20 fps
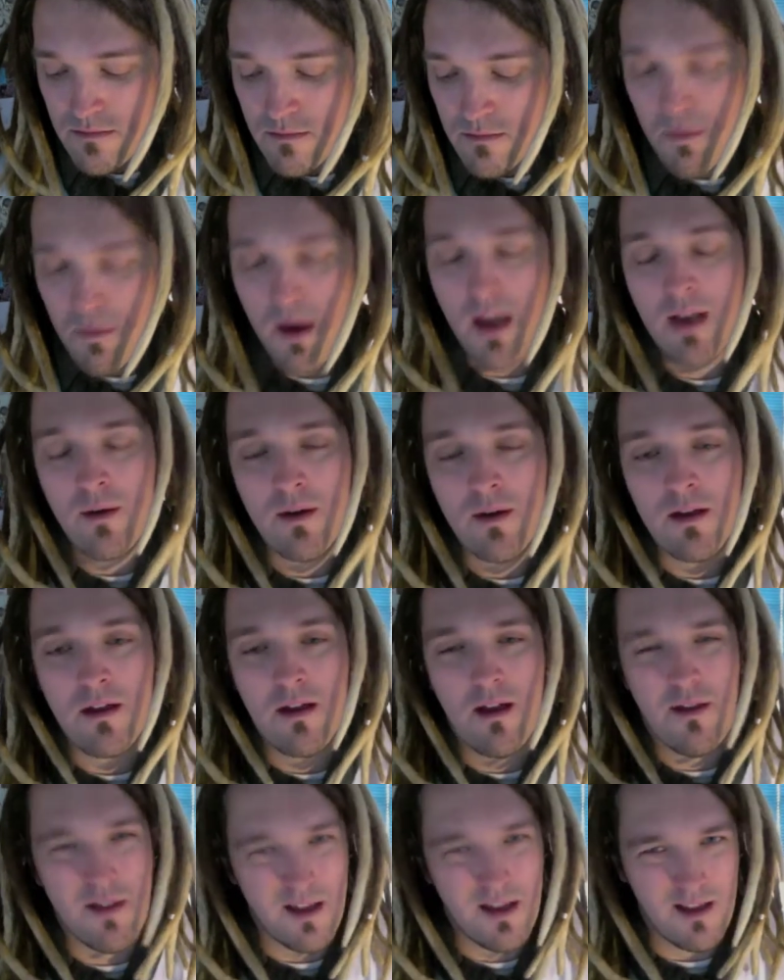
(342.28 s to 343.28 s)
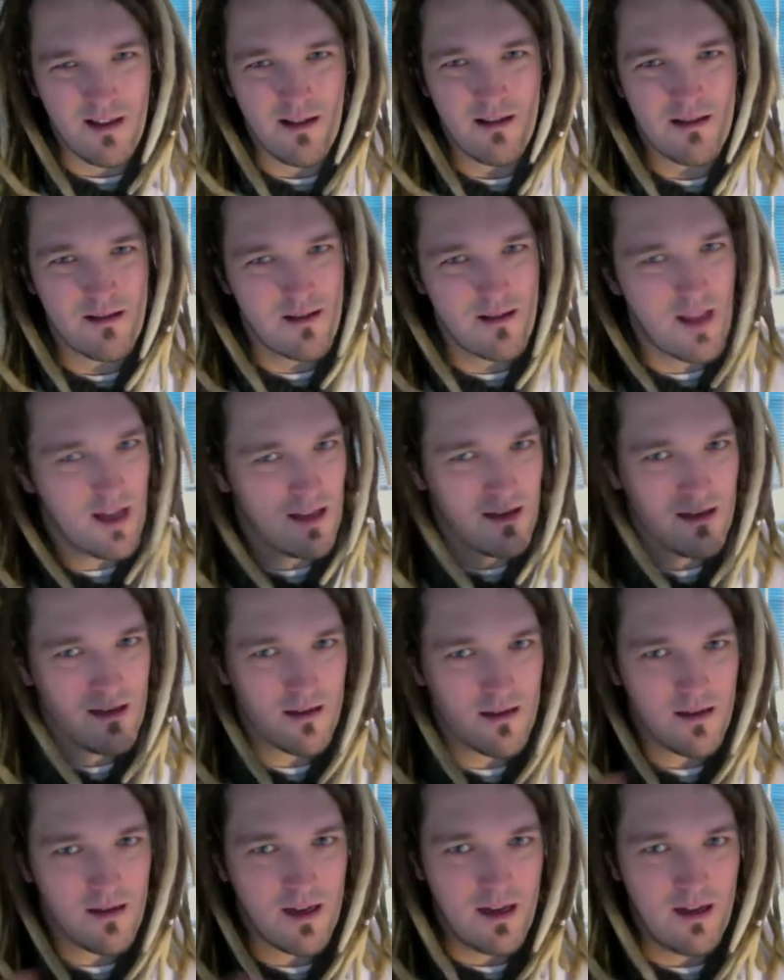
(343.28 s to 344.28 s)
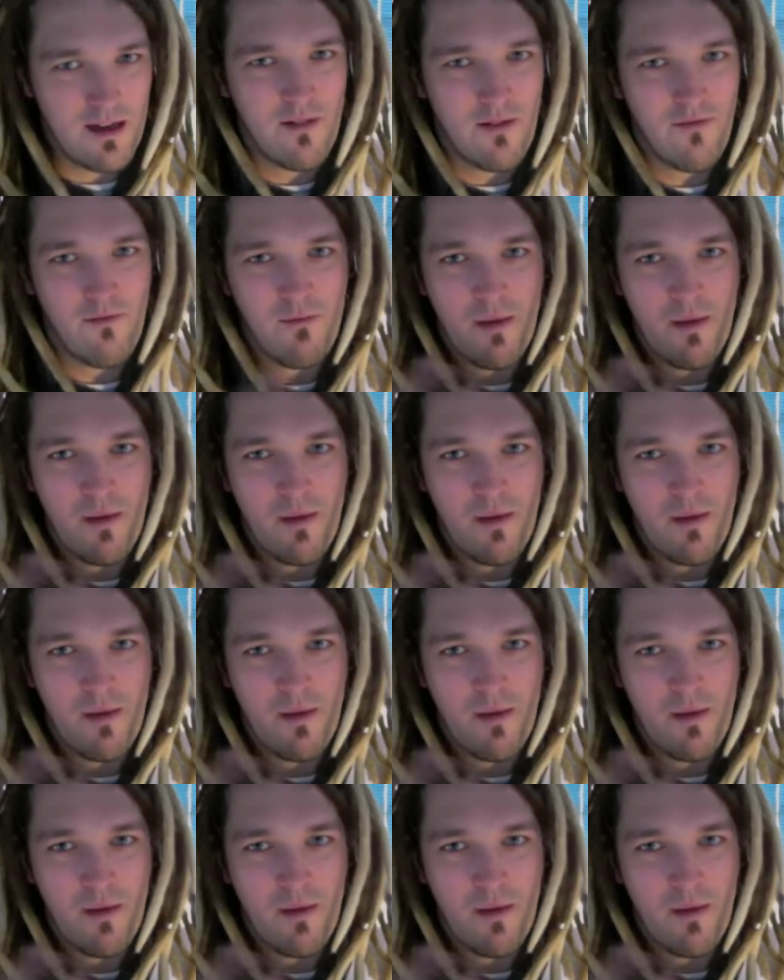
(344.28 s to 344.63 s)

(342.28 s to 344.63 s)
But anyway, I think that's enough.